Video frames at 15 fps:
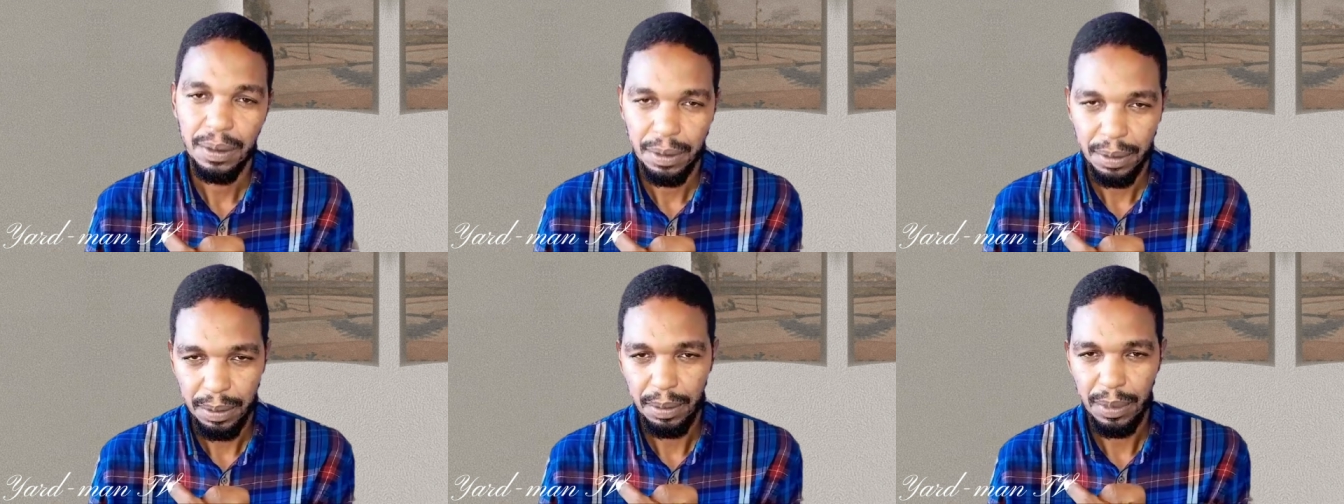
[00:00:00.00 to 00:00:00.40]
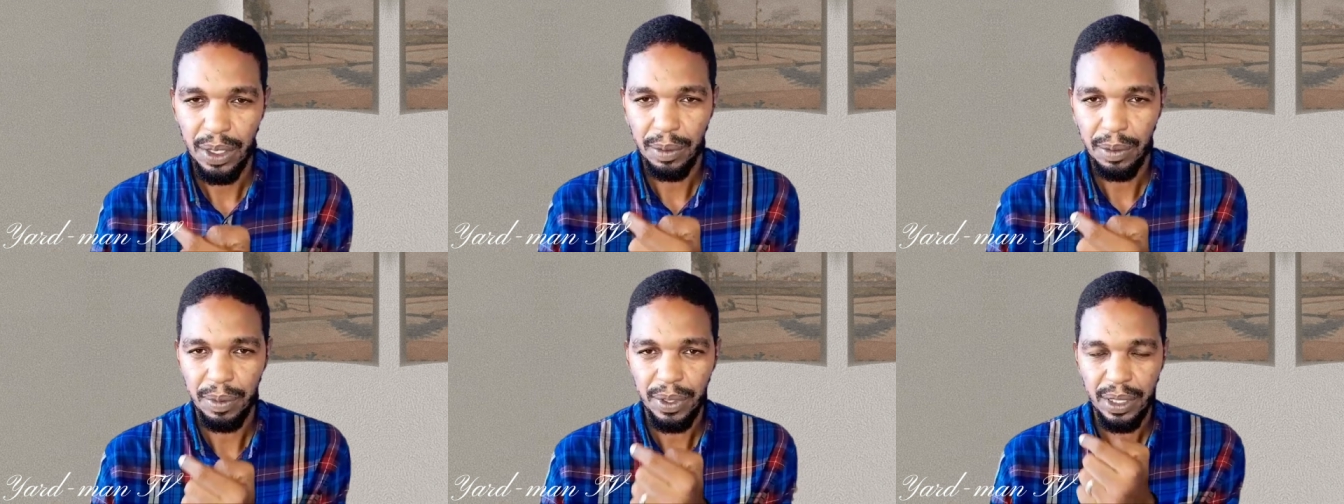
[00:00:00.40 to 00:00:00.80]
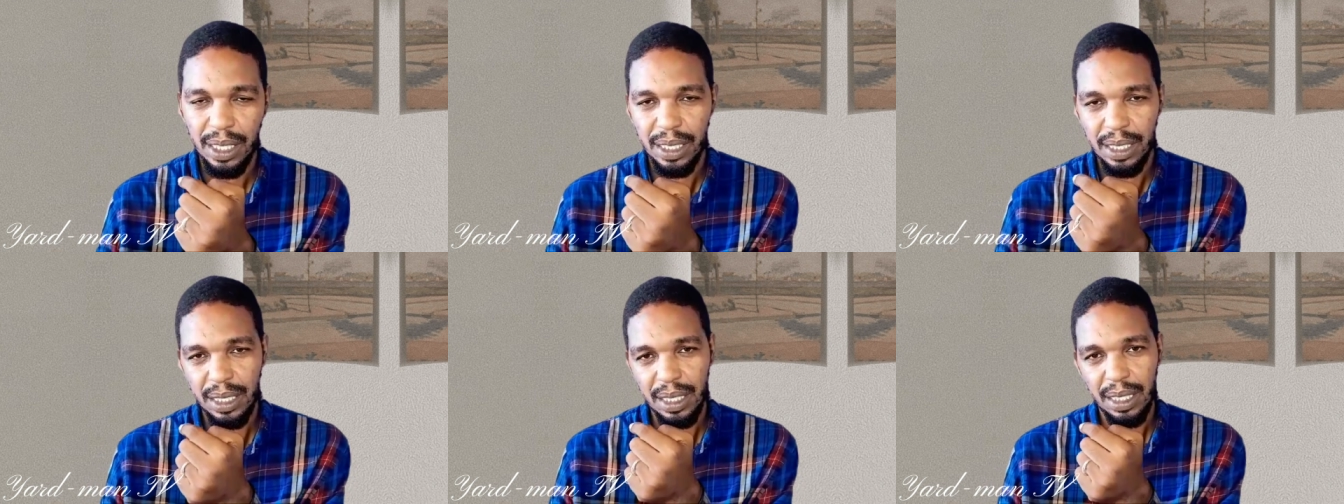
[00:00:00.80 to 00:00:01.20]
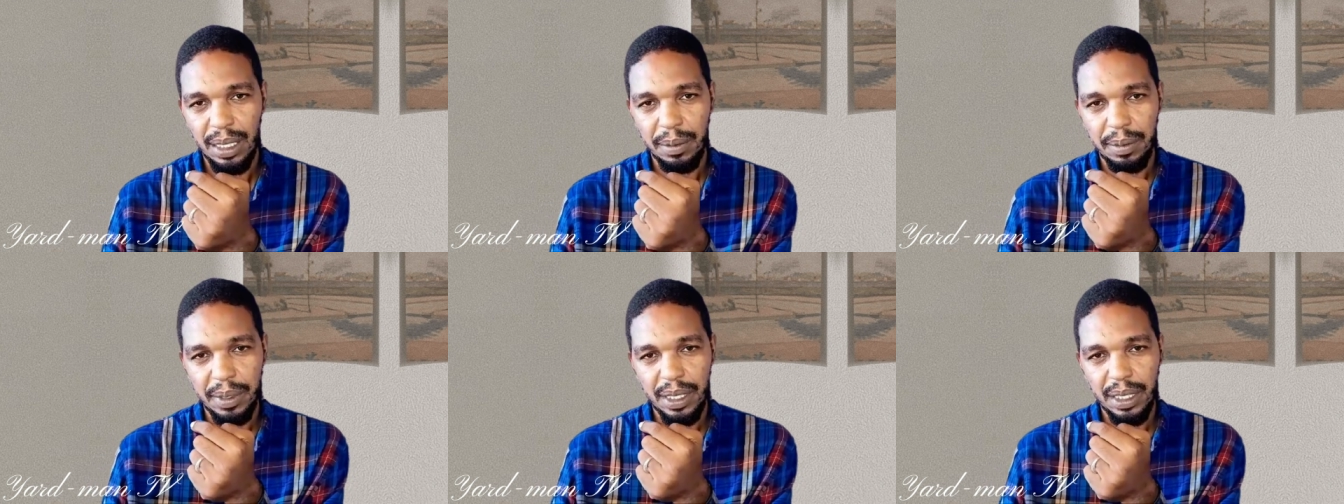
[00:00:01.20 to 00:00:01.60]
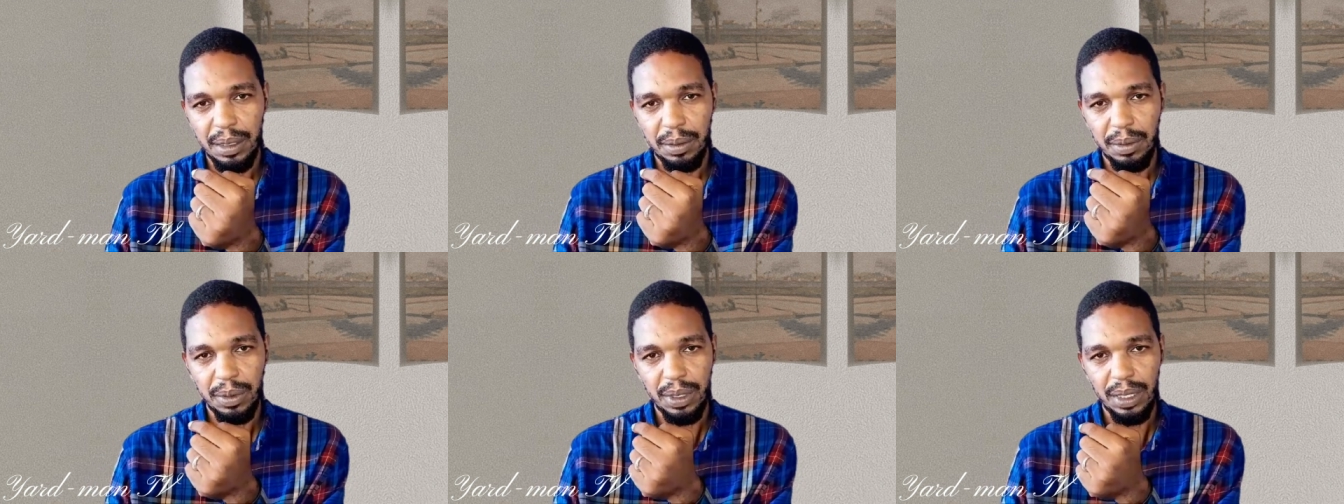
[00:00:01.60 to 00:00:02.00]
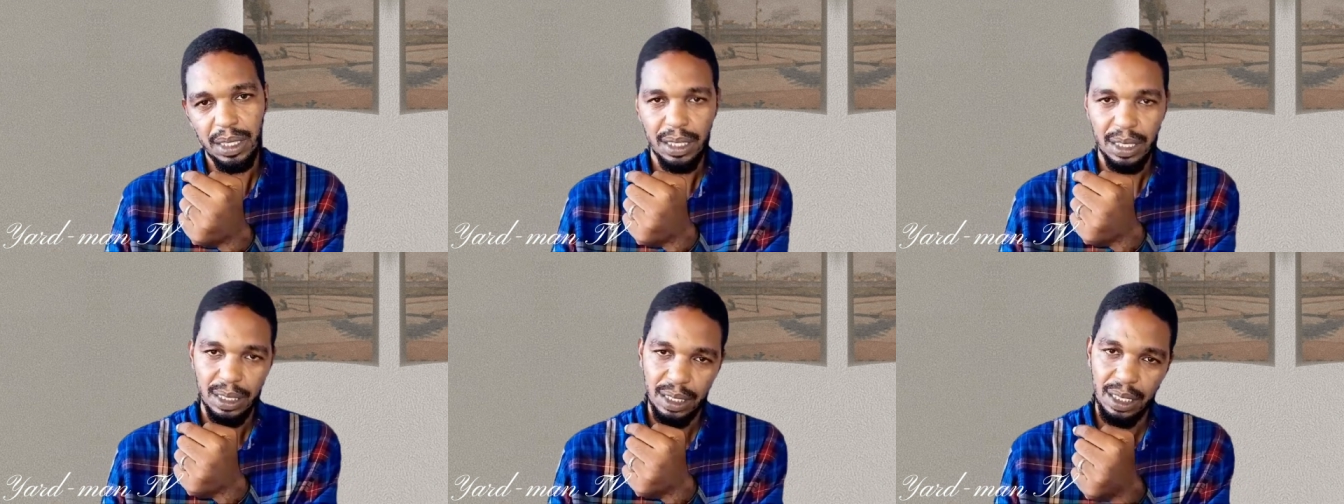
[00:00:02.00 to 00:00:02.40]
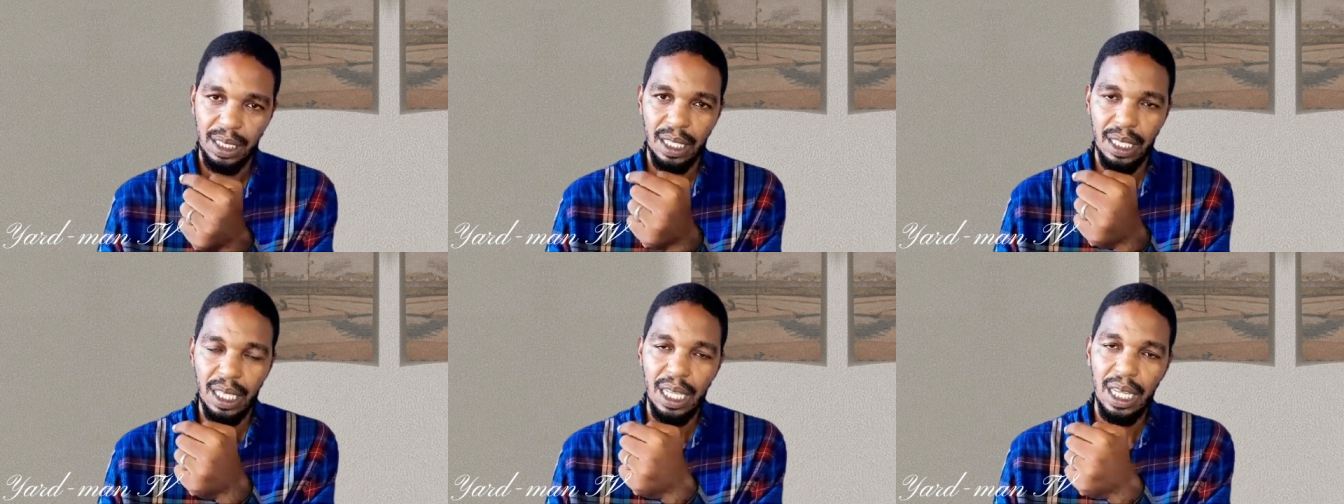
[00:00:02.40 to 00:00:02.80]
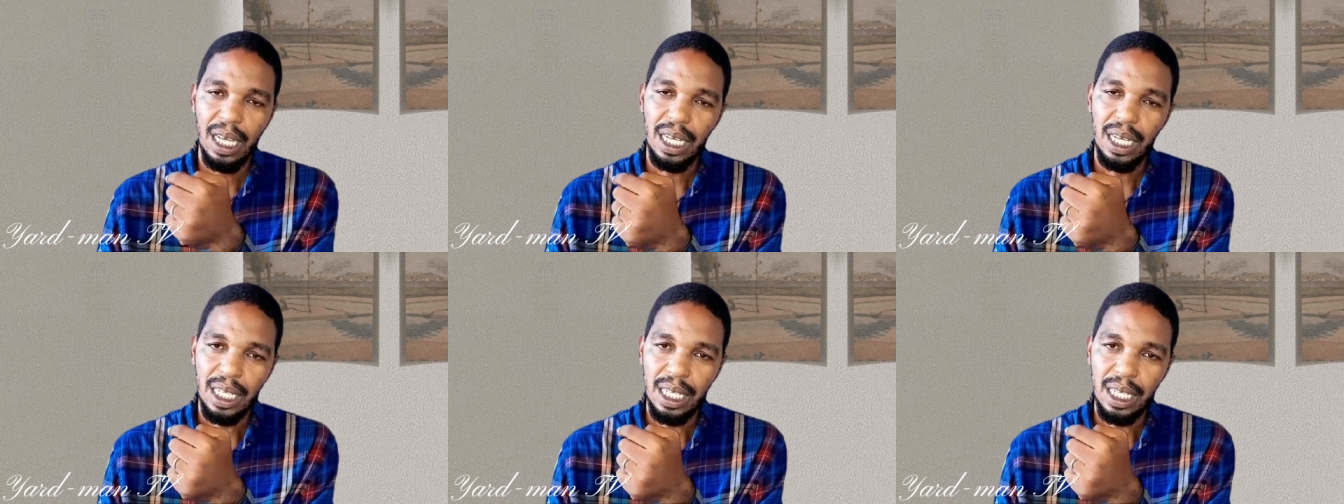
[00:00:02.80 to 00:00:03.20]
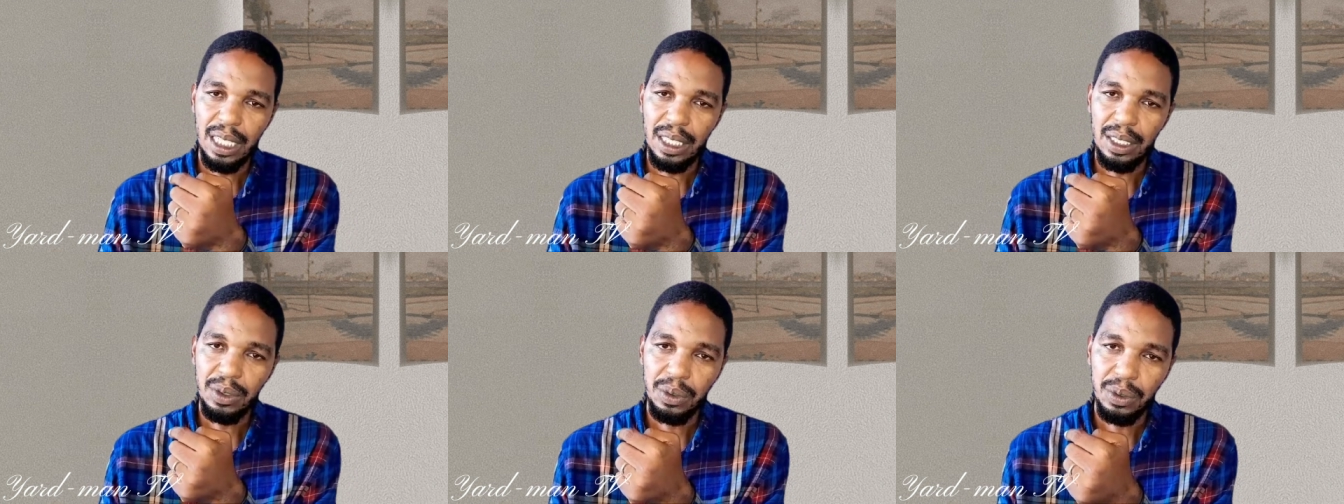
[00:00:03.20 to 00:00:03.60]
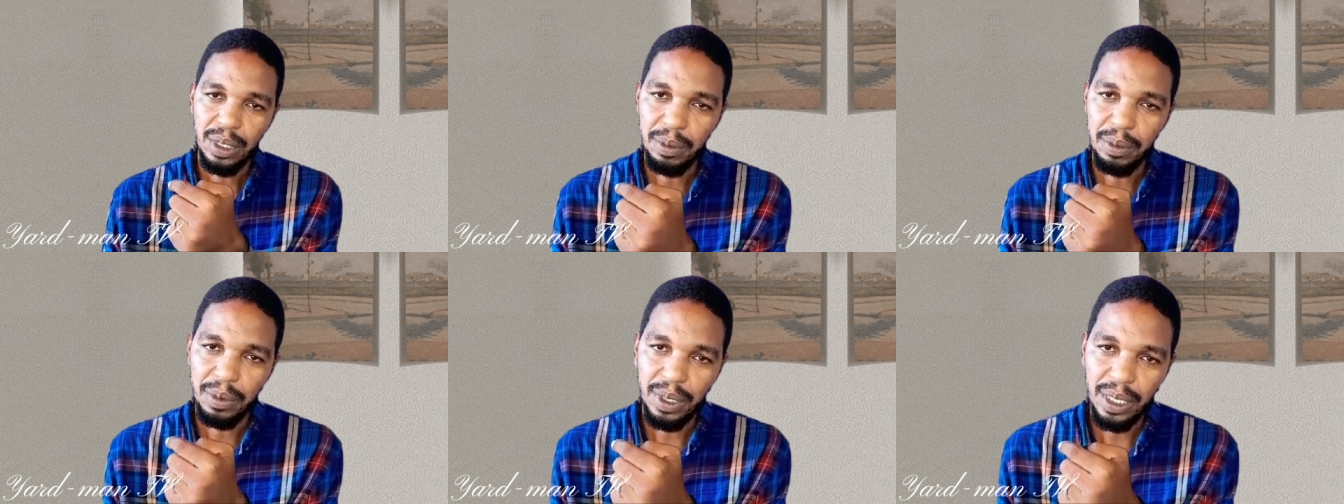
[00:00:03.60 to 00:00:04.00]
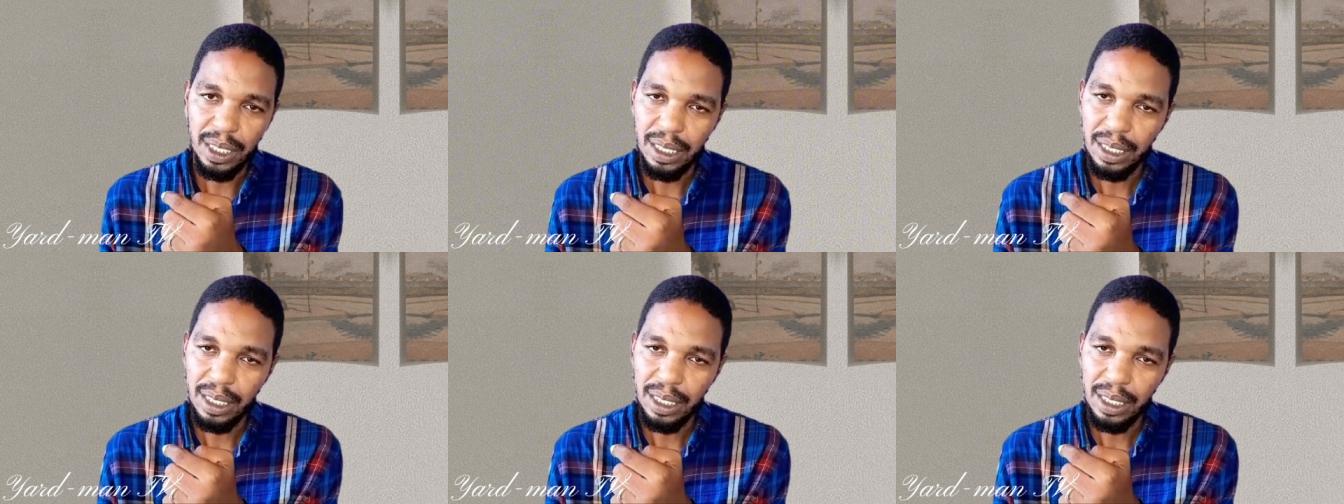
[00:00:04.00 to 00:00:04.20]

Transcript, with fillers: big up to Dexter Dap same way, and all the youth them way.